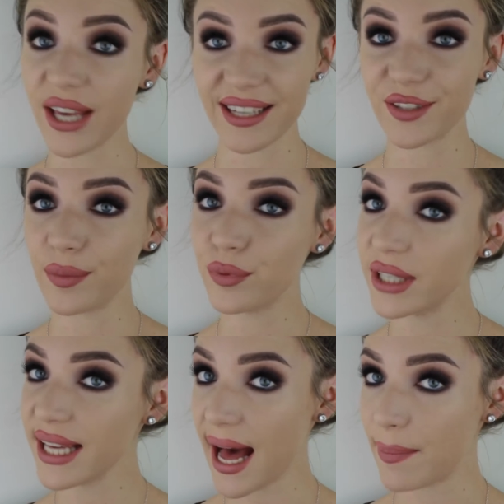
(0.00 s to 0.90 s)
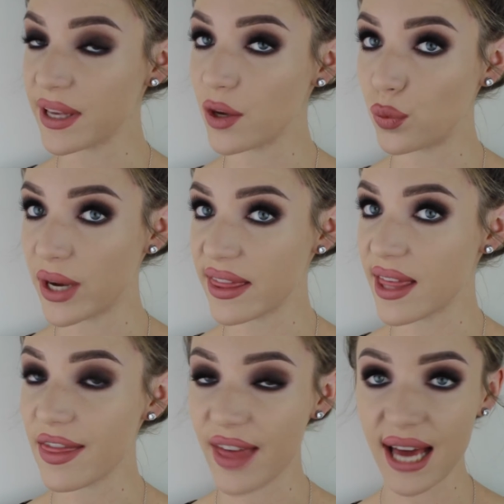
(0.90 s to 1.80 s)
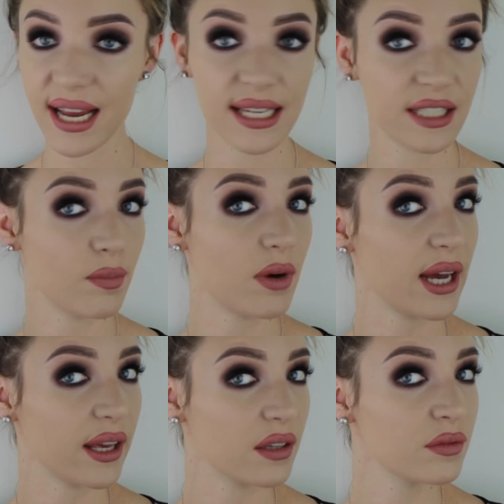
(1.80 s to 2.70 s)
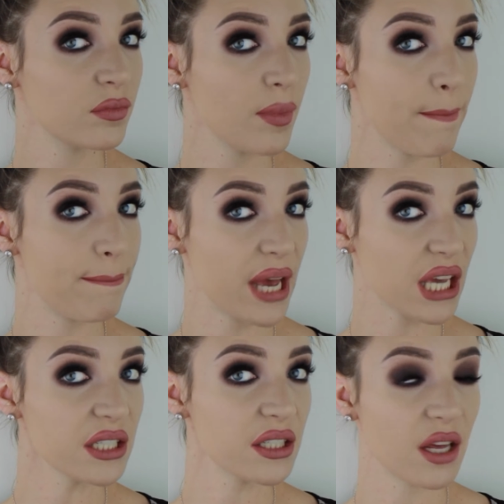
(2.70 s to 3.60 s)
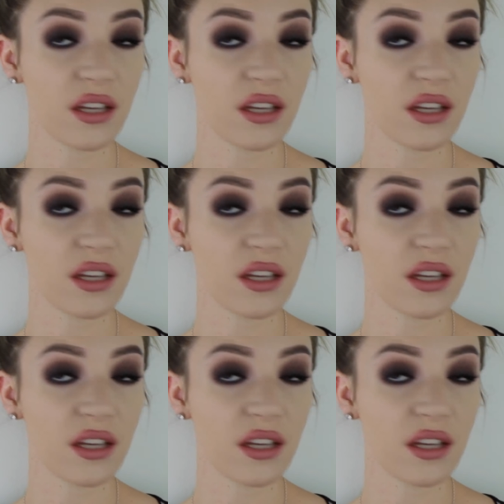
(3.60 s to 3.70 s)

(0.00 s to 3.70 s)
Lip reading: Okay, so I'm pretty happy with that as my base